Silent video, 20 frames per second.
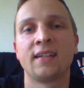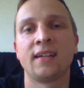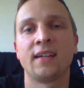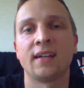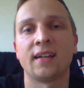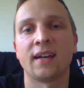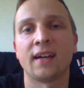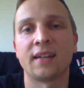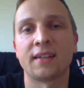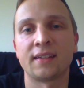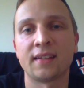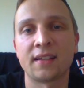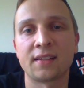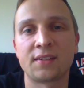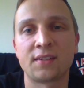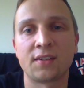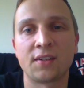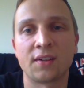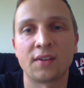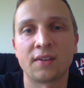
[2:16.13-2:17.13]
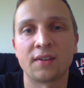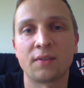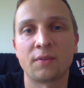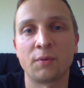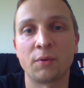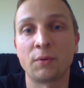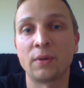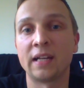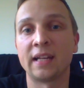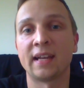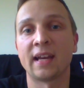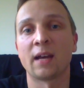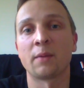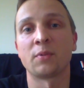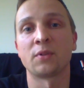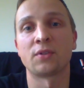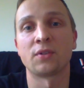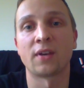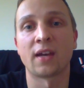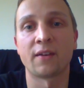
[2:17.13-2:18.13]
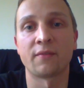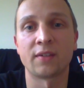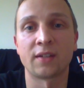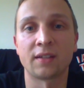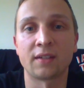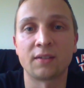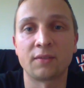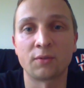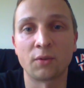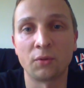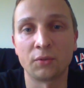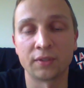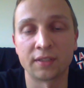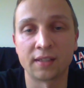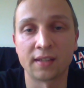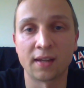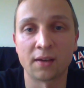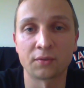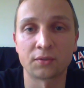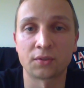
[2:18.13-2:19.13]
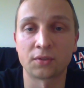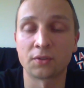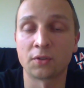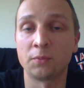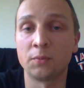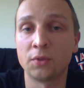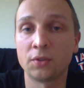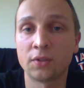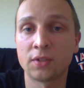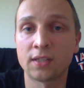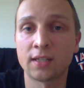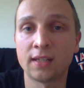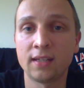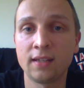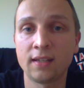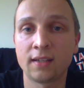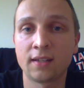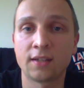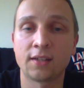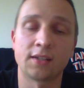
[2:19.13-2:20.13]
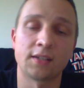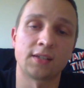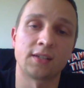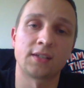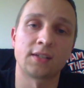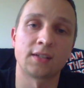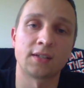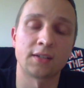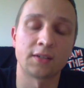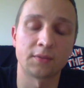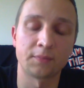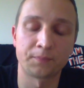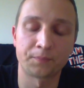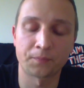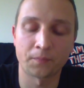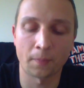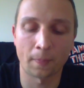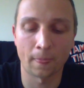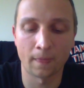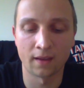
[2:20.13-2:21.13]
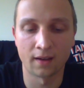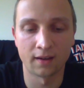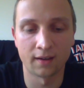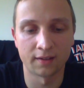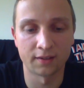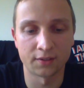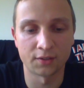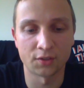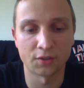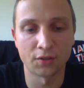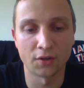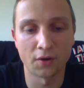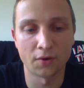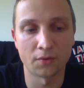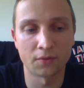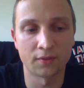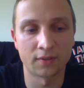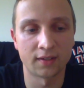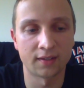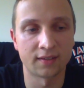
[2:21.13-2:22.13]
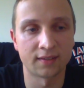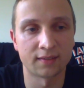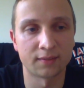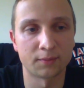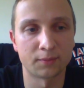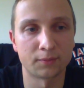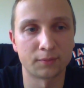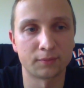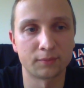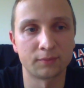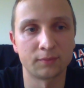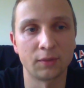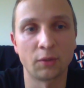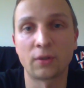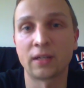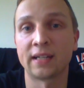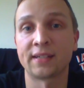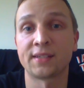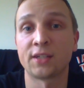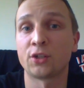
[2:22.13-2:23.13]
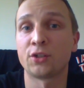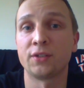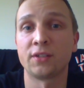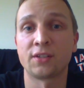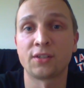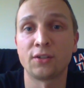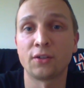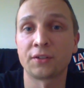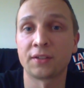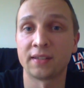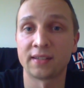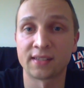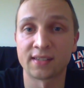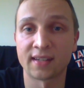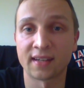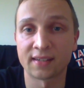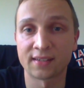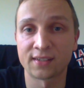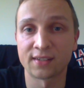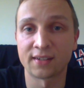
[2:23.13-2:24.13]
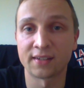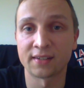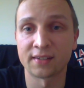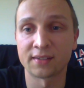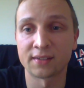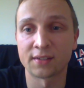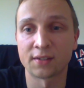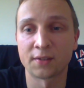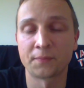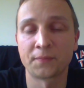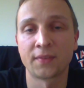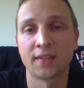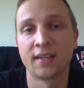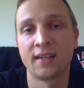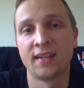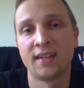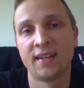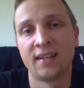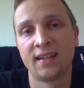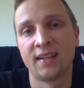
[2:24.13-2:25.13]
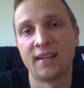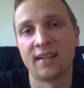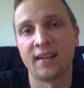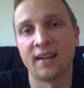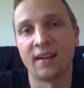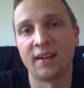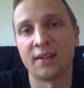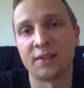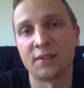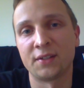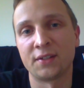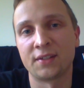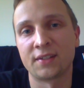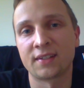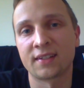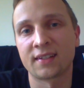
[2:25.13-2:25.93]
And that's we're really happy to having rolled it out to the community because, as you know, localization is not an exact science, and